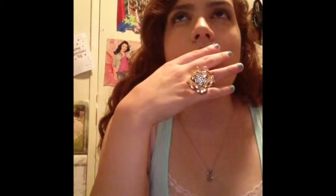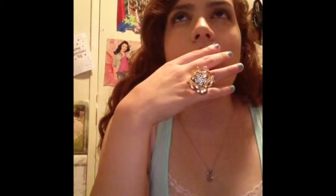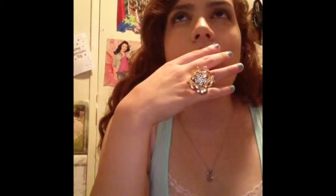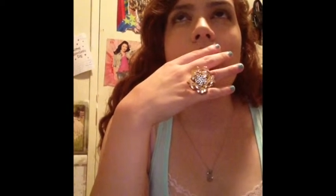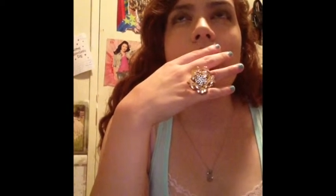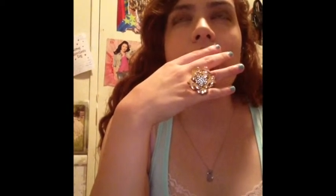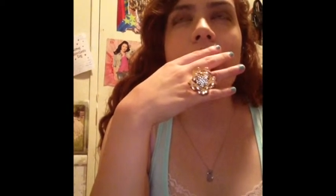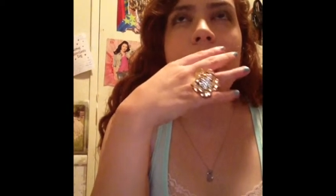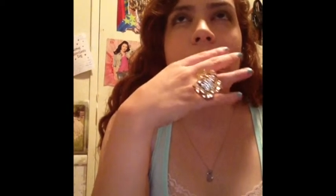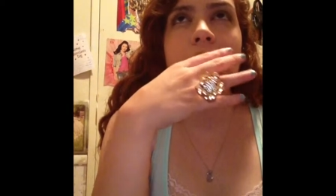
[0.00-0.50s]

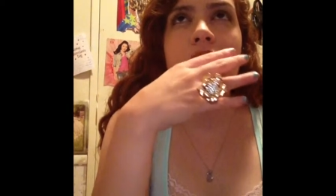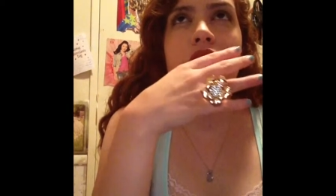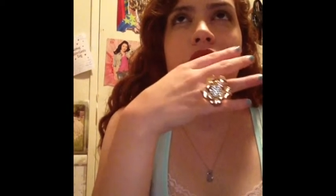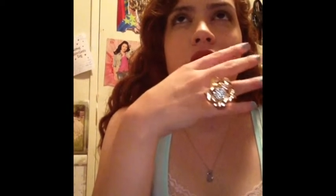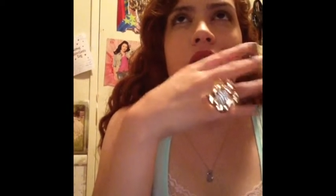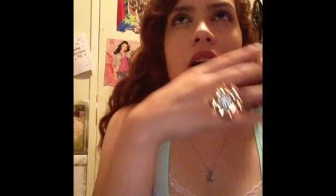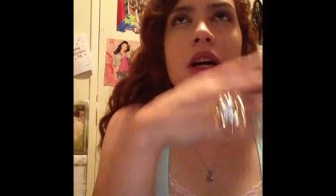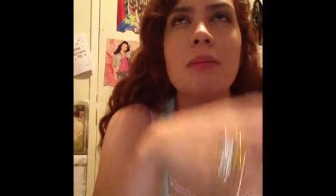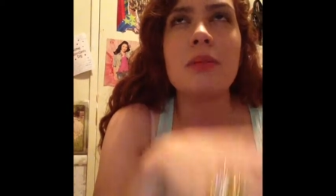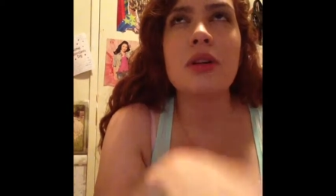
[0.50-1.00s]
then I'm going to
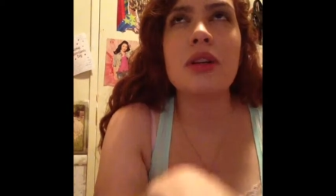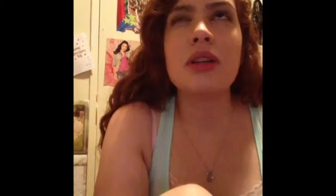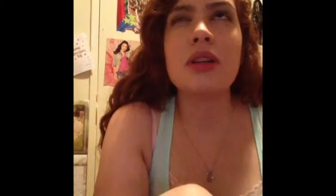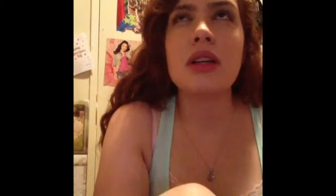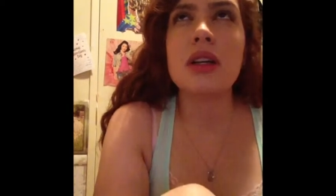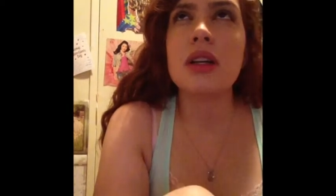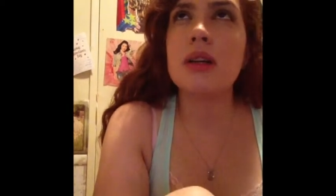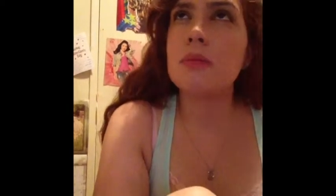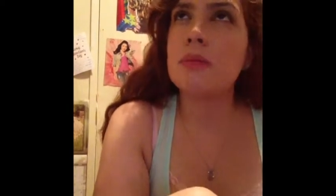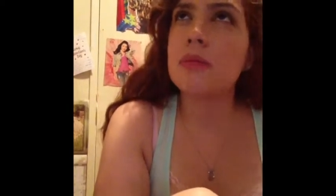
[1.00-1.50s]
try. I'm
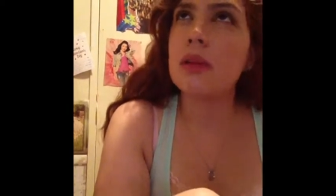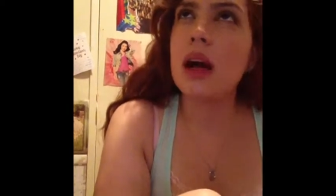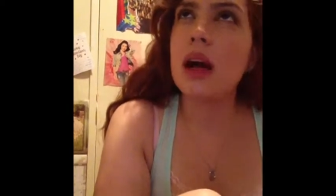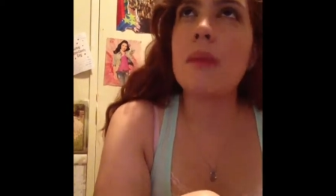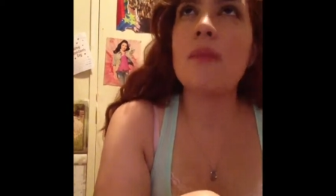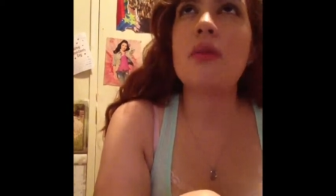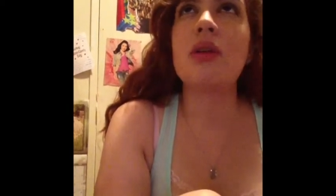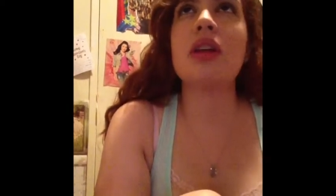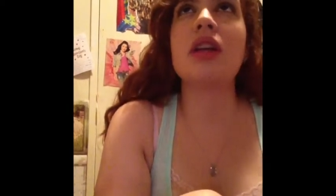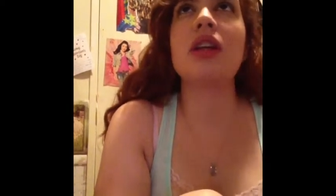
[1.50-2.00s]

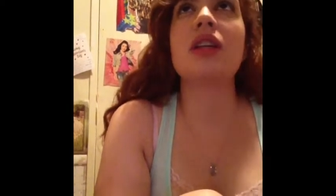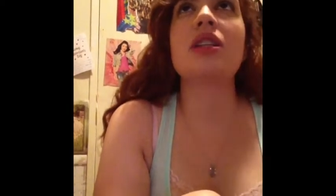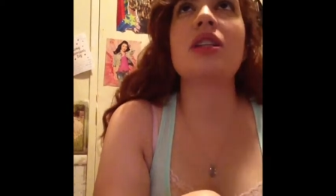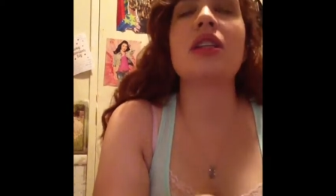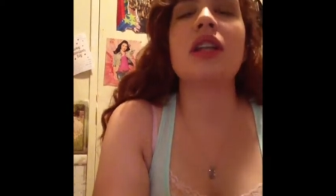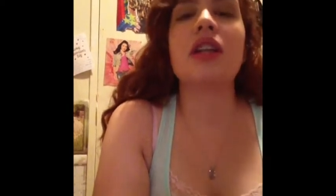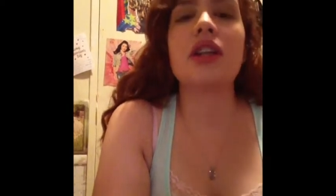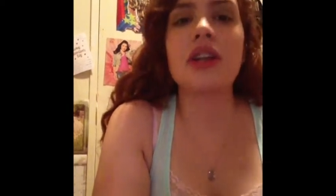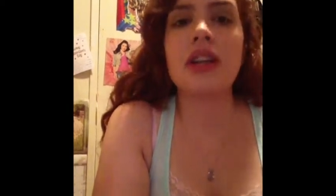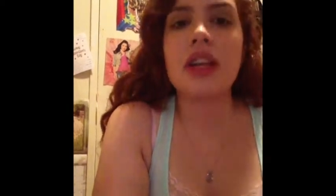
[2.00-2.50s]
only going to
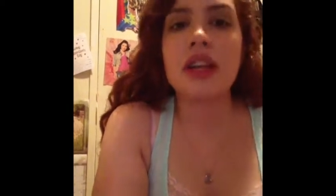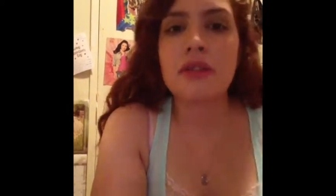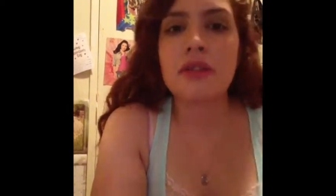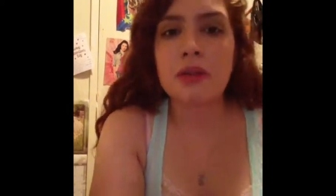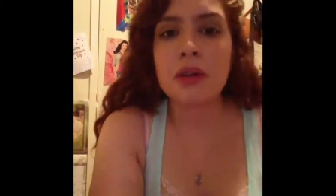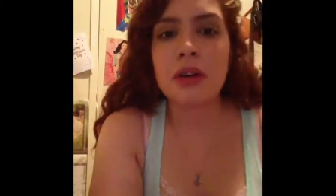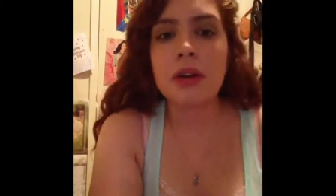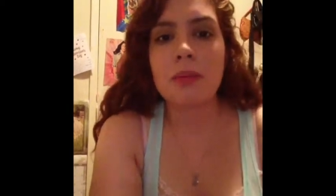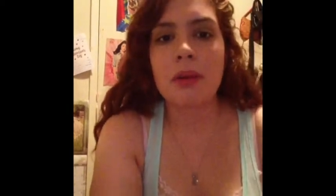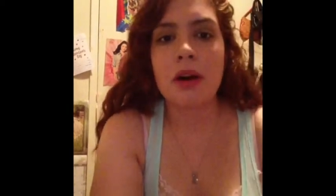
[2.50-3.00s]
stay here like
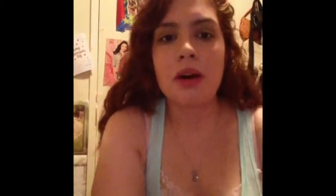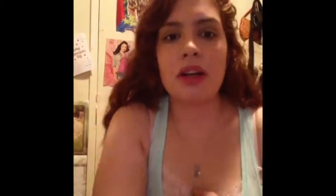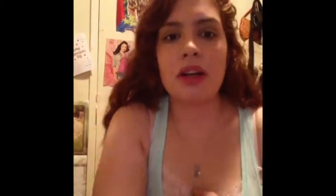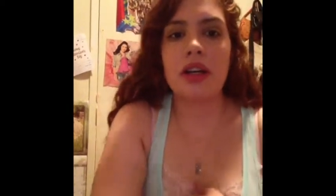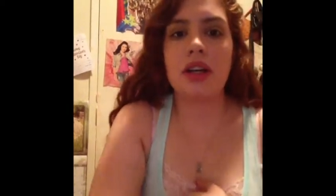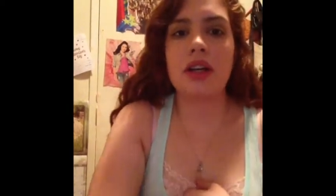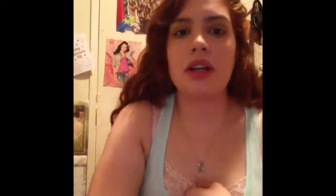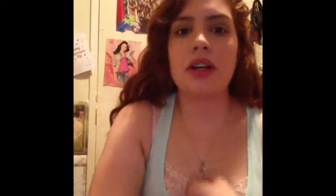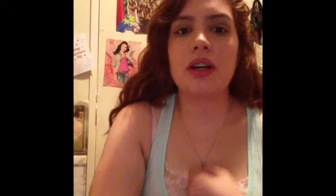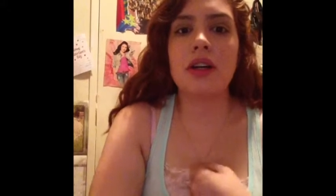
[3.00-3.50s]
for about a
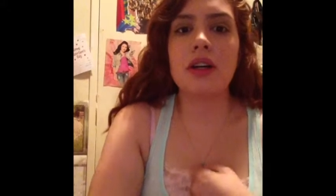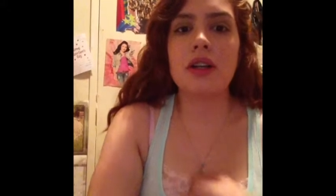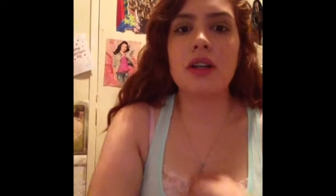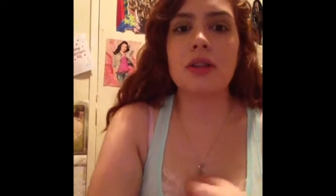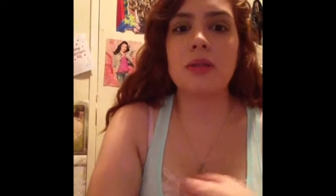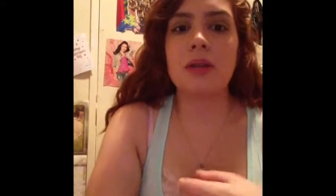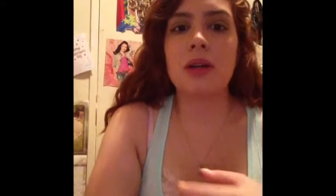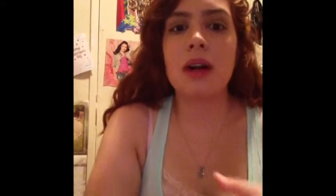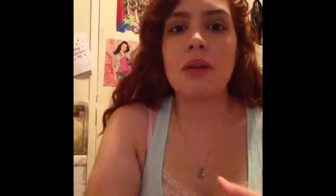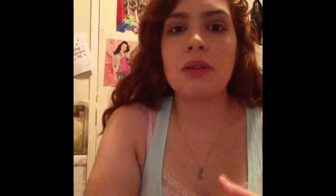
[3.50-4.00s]
year
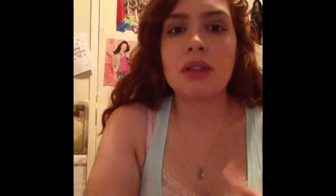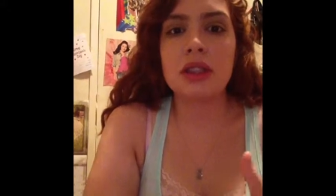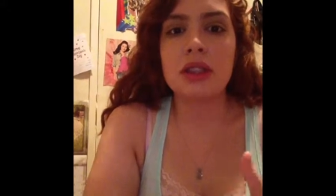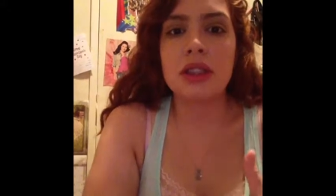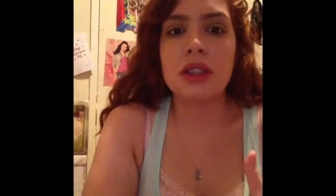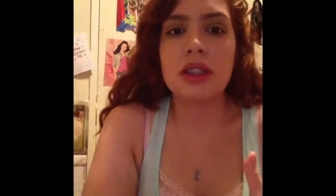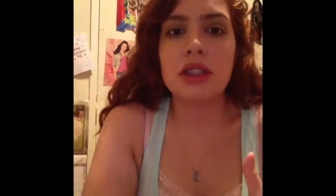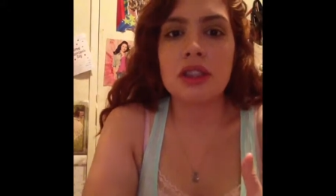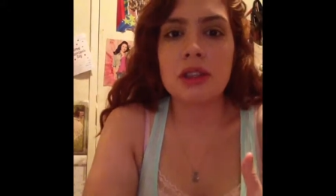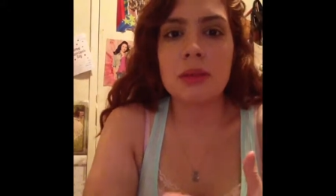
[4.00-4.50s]
because what I want to
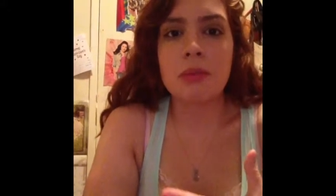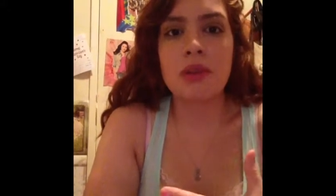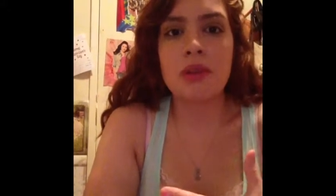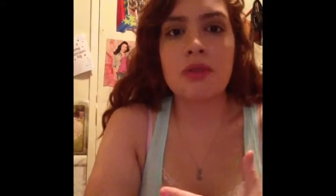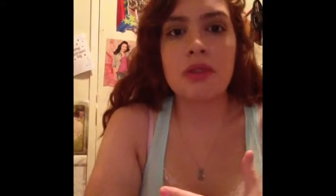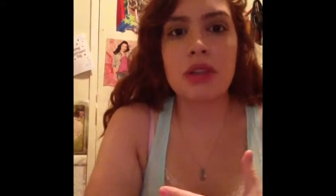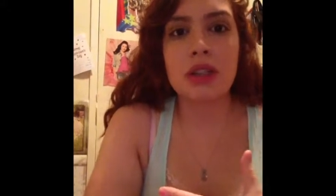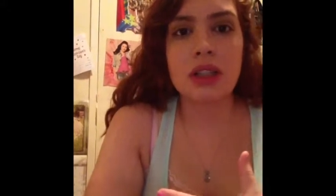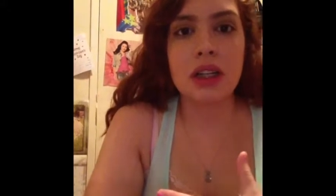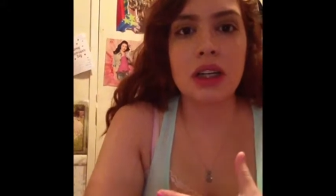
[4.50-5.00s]
study is criminal
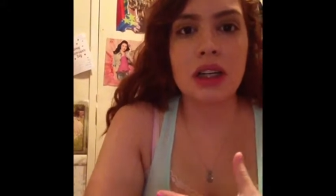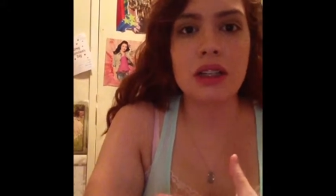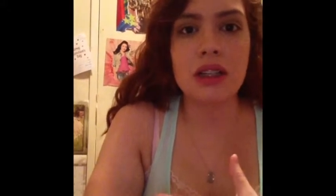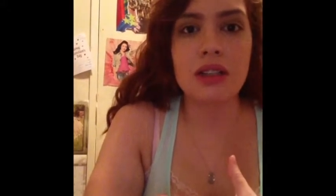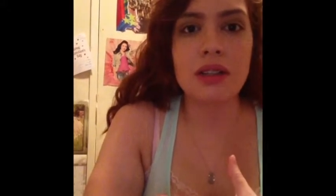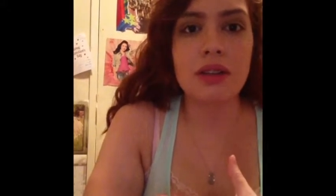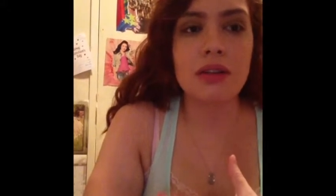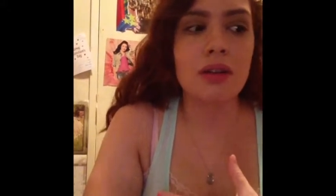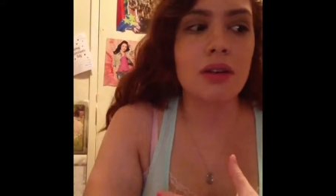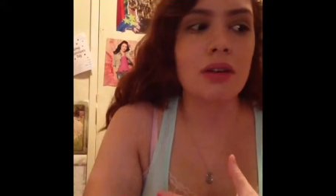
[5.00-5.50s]

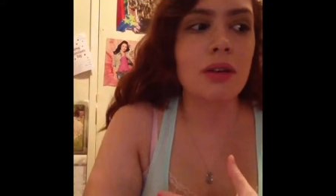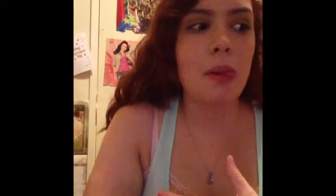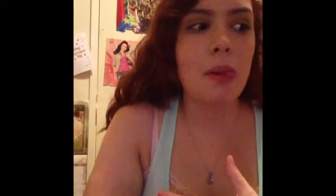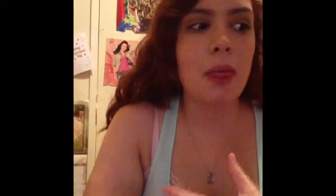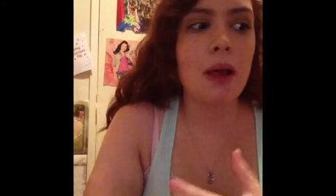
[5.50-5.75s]
investigation, or